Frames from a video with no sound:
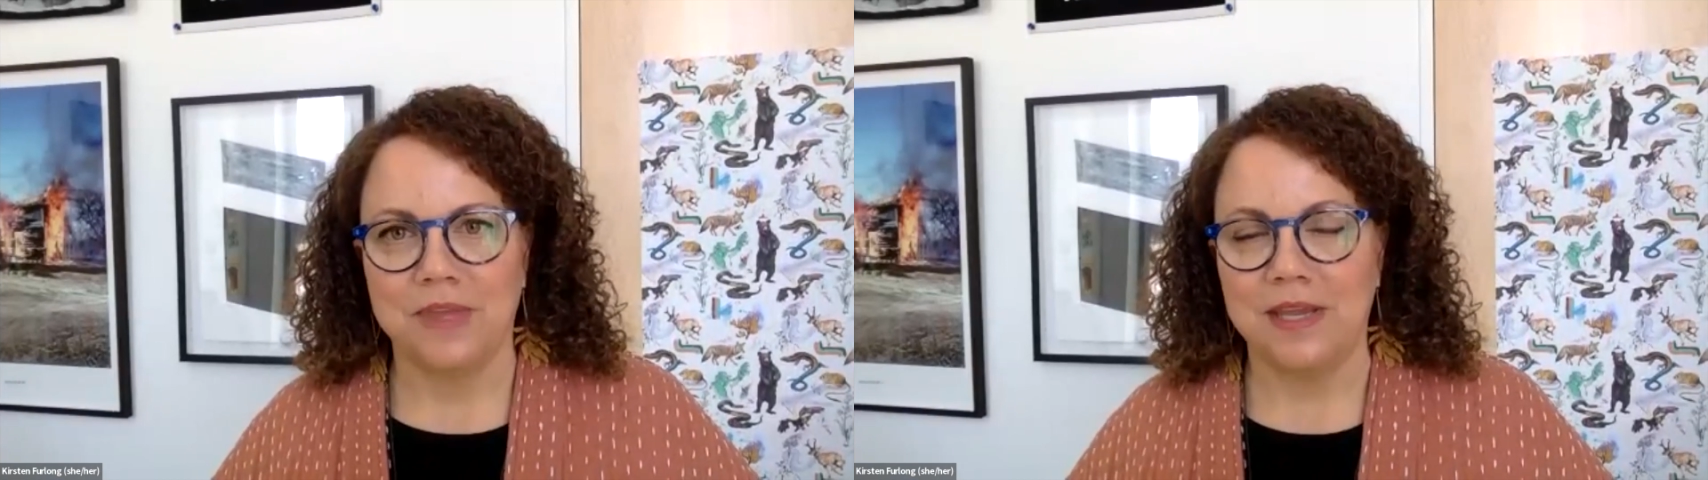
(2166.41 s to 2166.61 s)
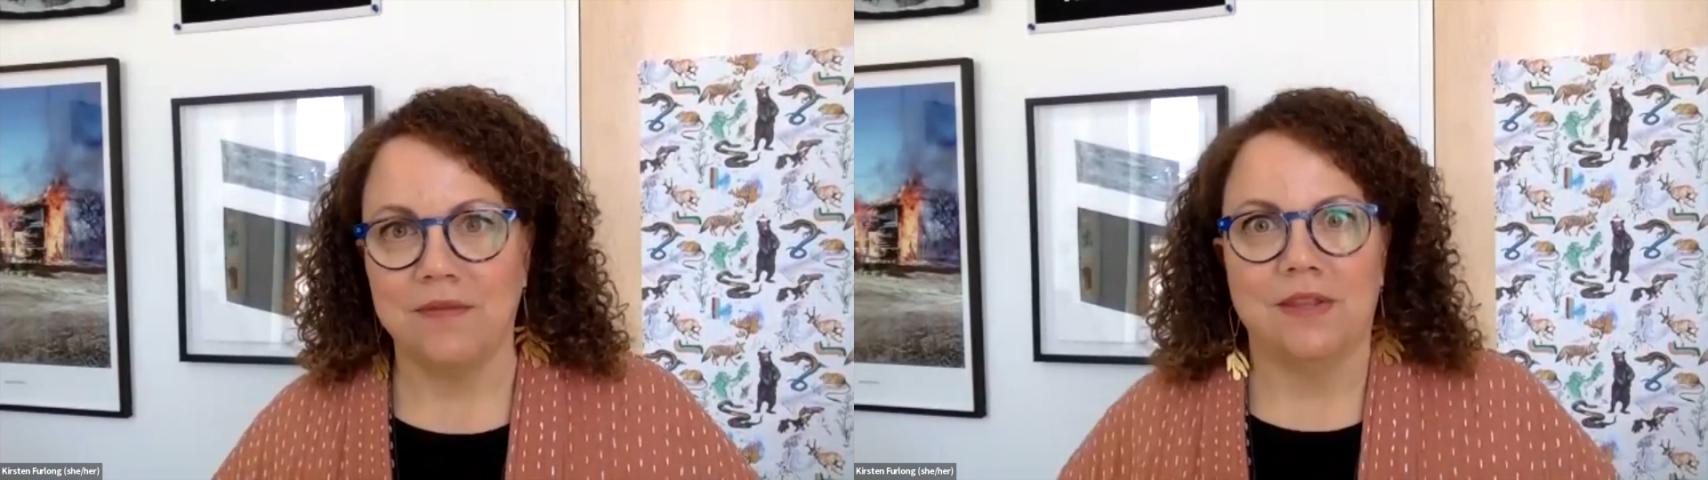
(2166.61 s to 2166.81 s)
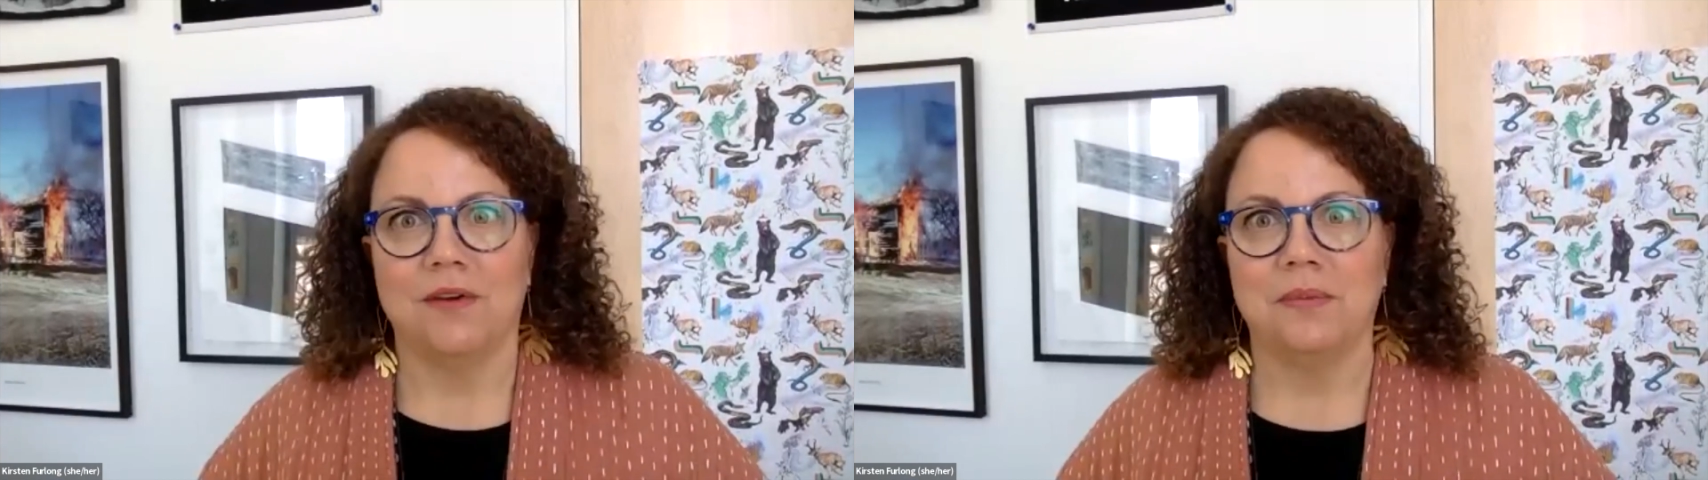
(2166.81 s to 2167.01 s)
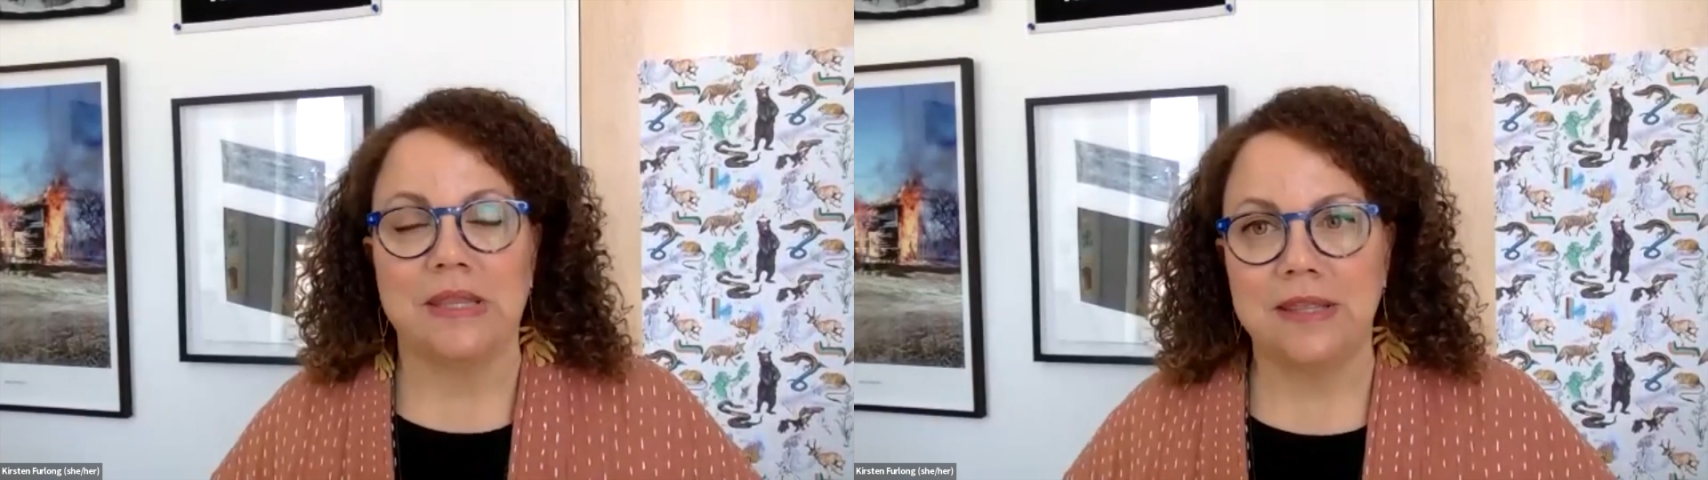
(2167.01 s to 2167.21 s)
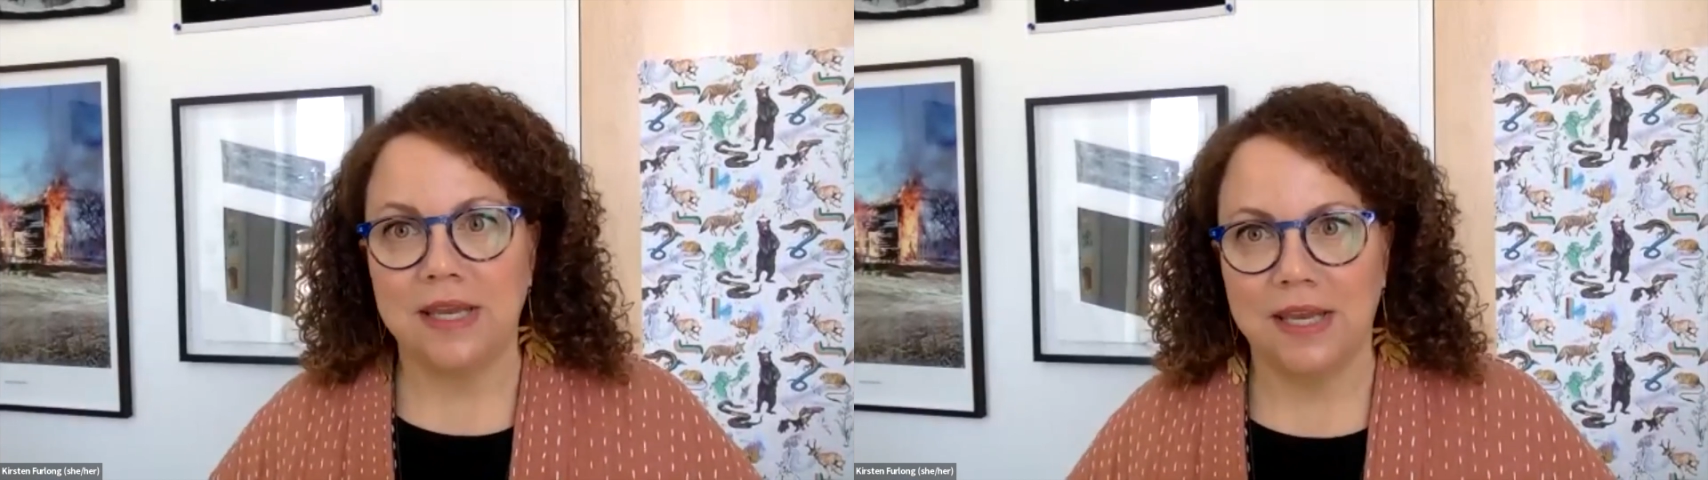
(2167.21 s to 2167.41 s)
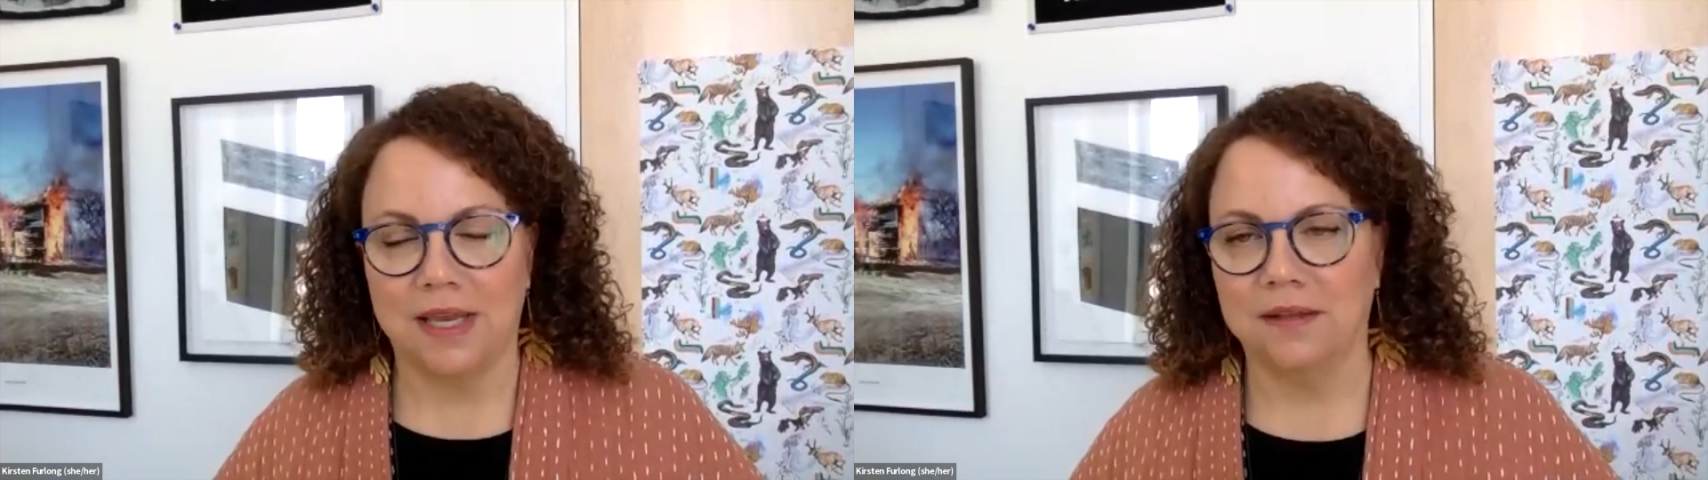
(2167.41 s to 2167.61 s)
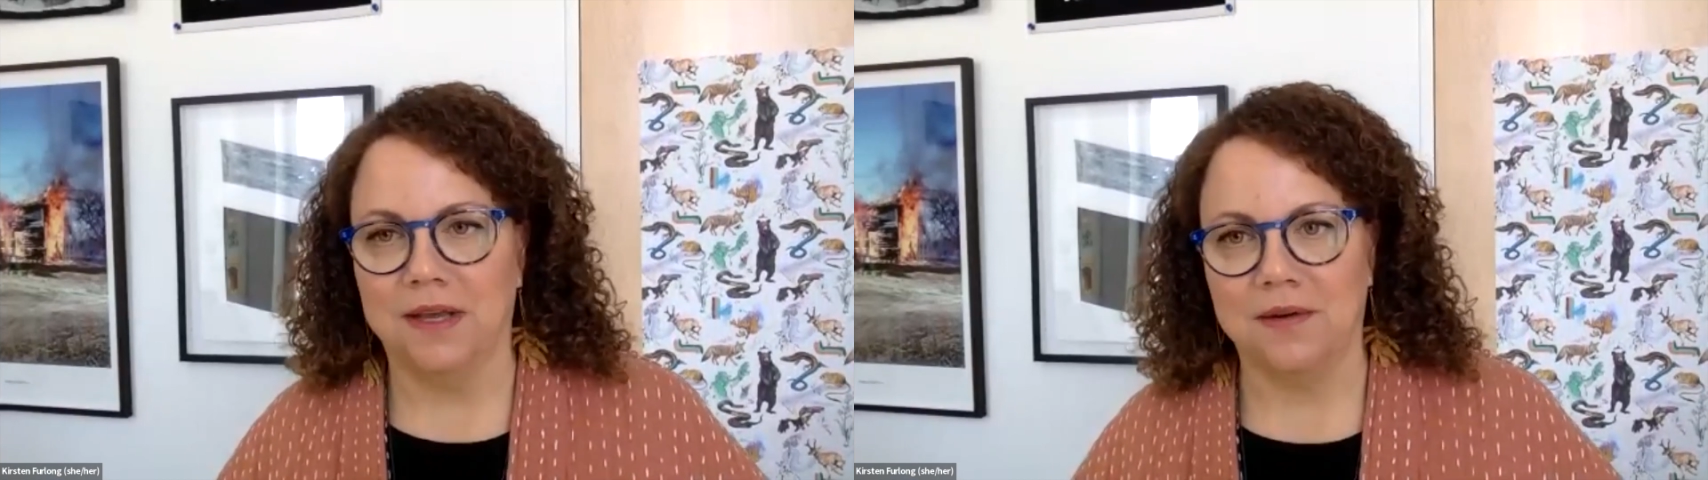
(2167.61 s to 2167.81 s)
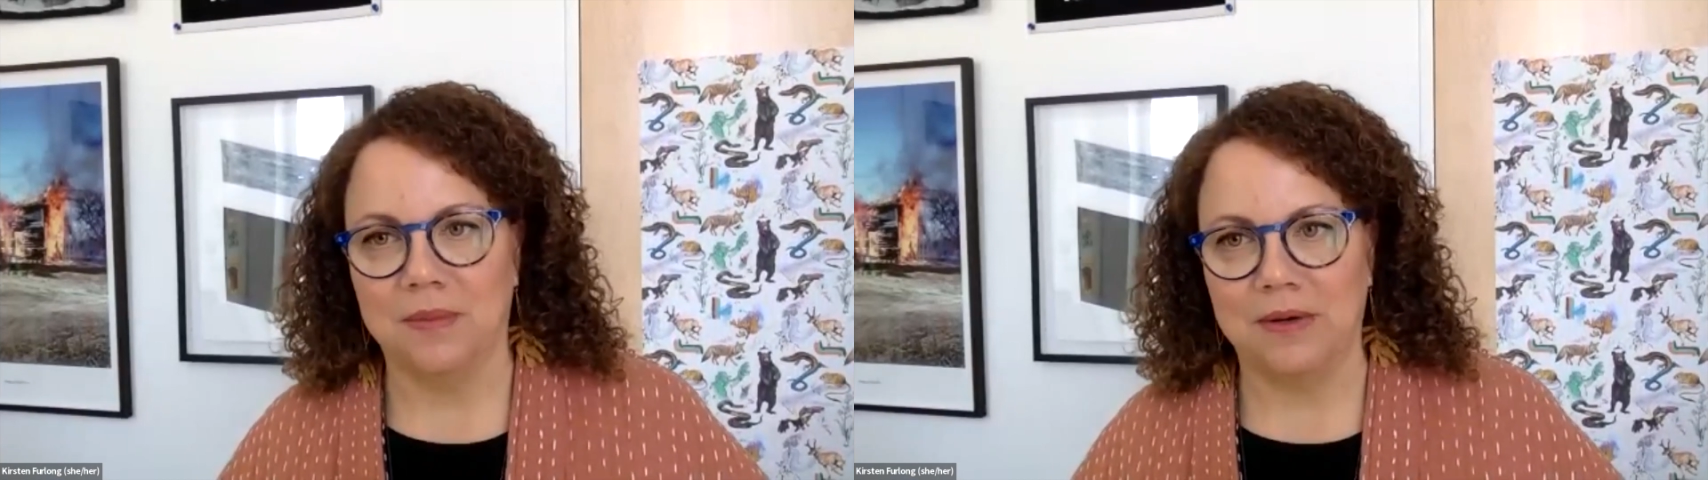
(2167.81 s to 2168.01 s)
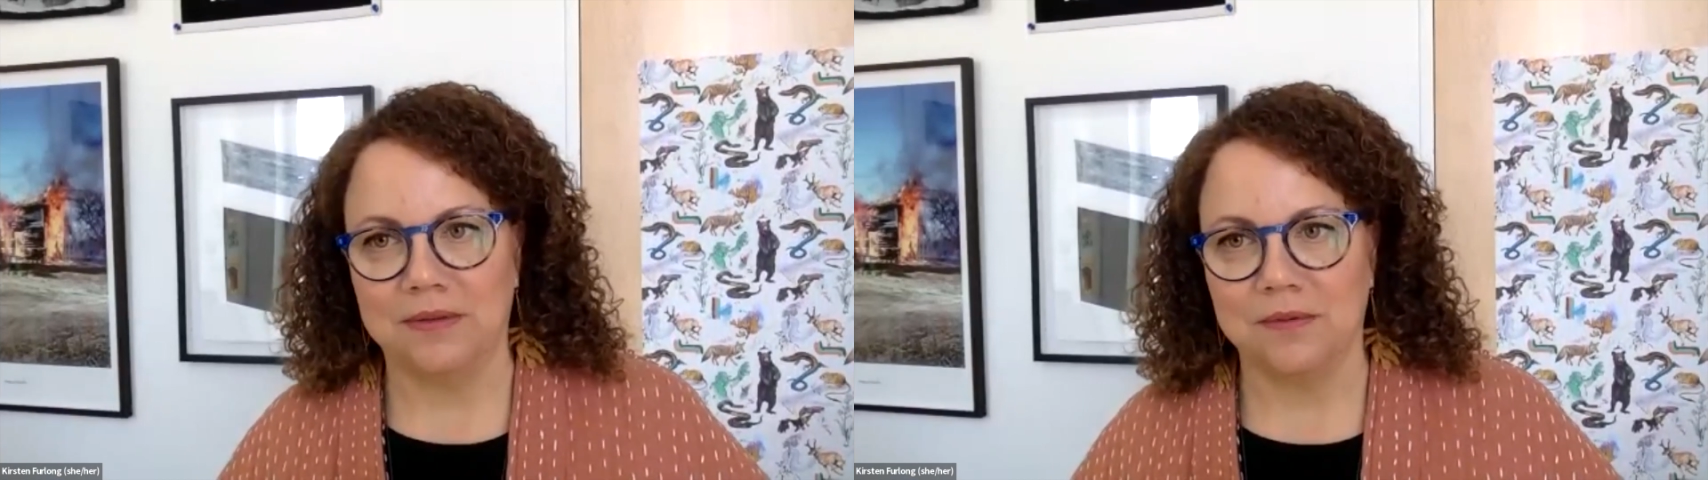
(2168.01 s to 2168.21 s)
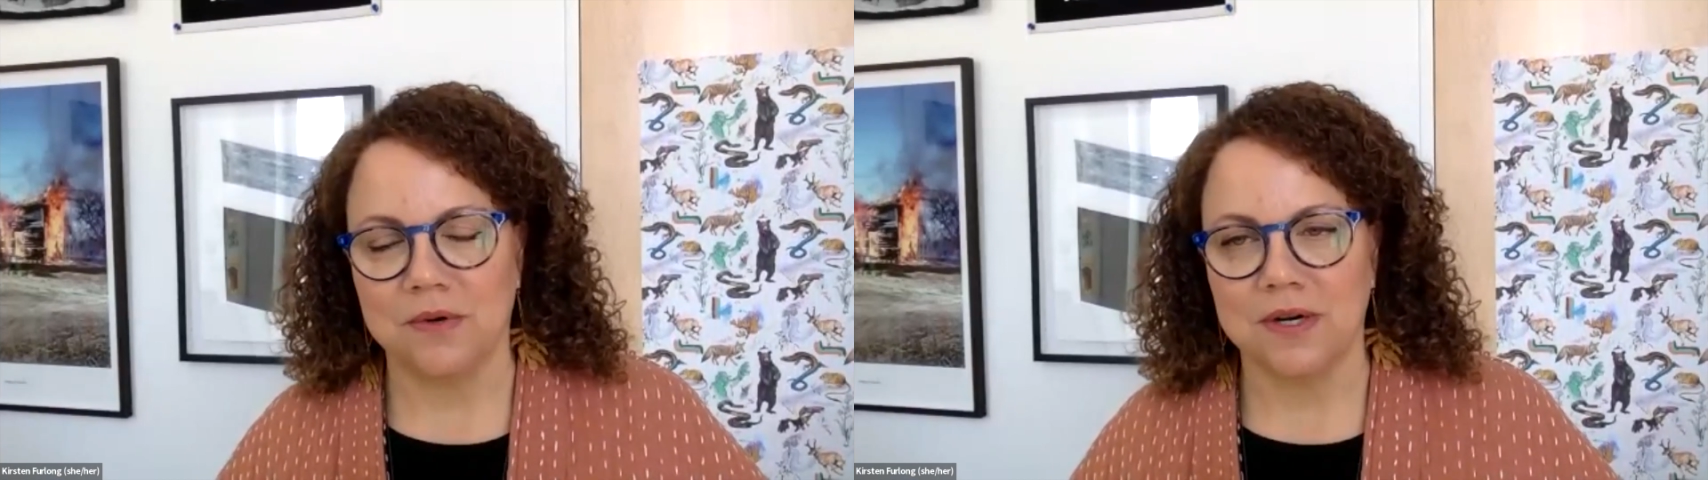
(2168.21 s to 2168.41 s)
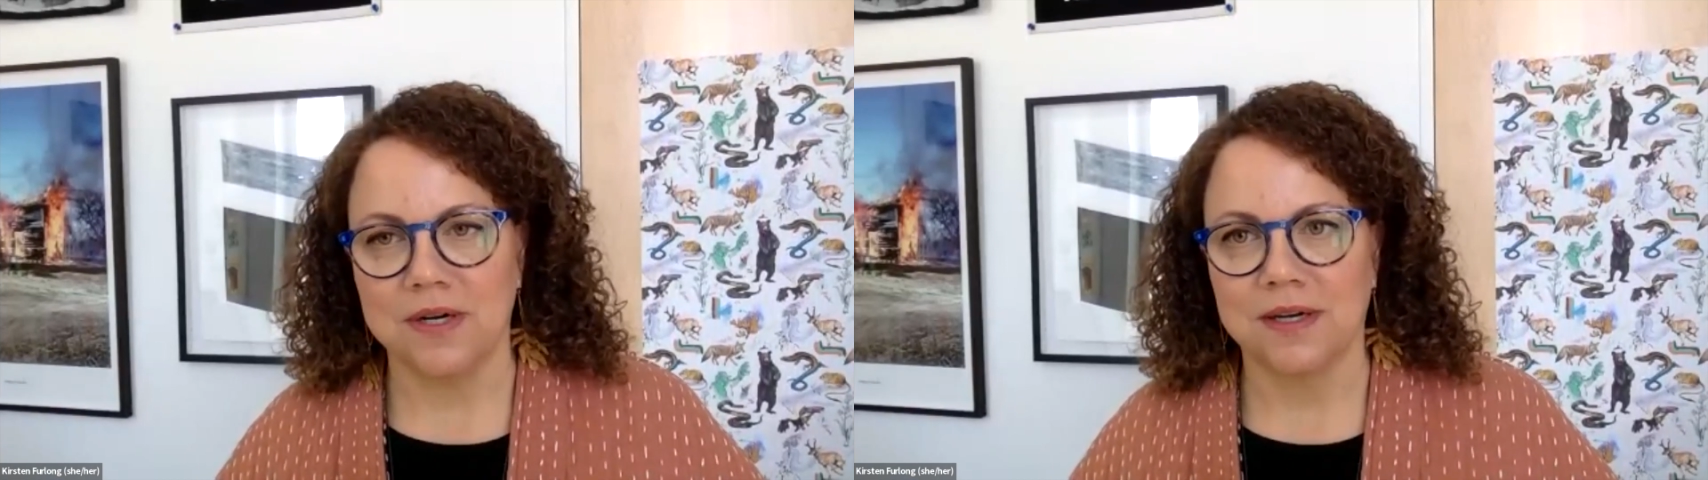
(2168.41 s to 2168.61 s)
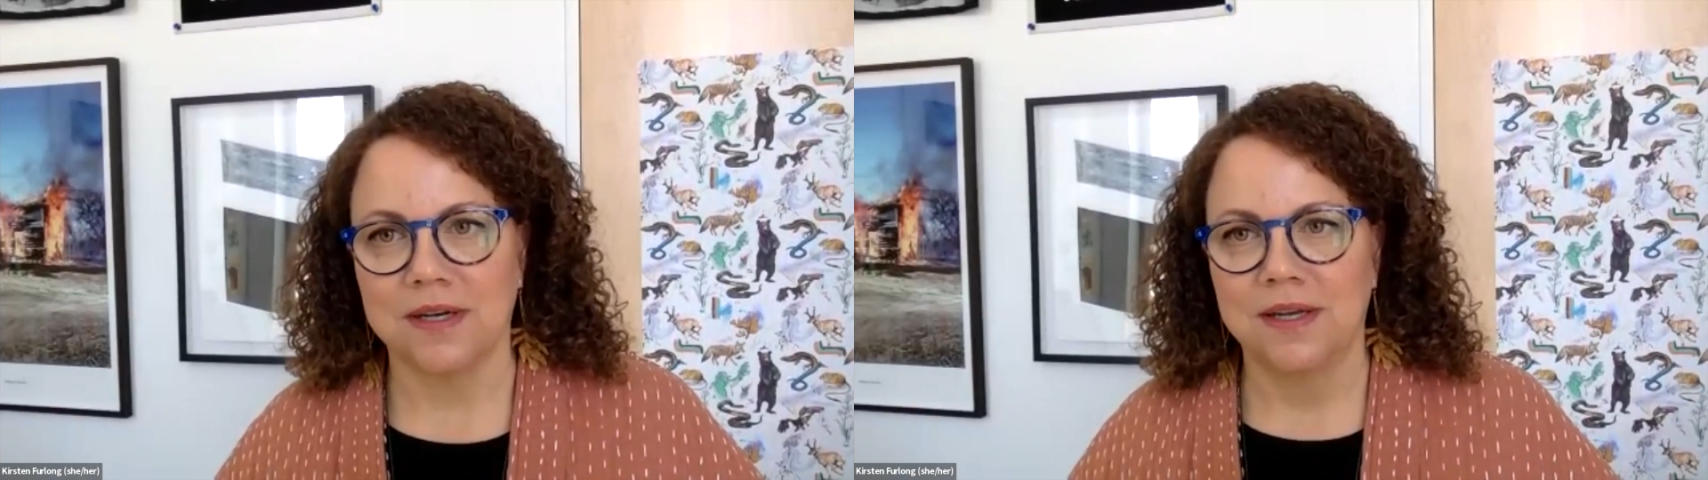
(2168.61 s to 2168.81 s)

even though I've been thinking a lot about the work,